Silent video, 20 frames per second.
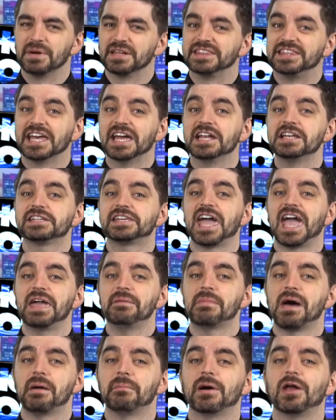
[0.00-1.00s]
But then
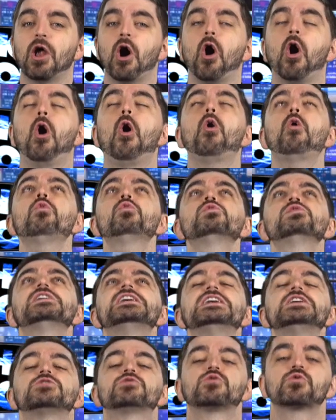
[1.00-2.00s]
came Em, and
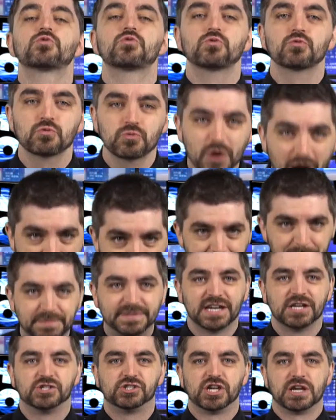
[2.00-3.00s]
holy crap,
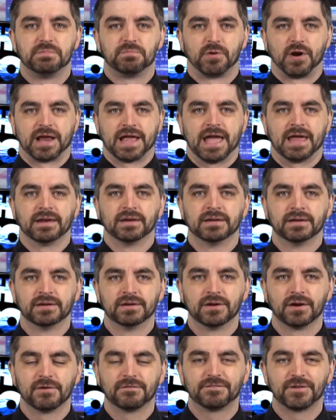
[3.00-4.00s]
did she bring it!
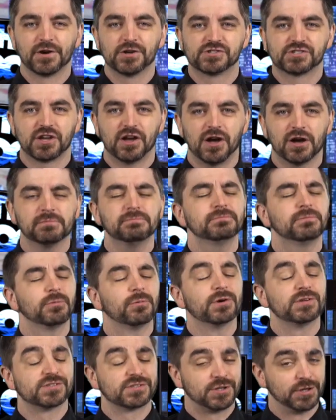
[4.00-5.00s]
Her first song
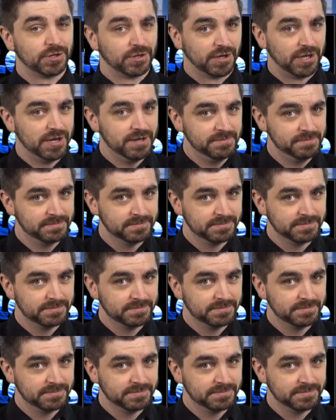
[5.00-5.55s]
was good.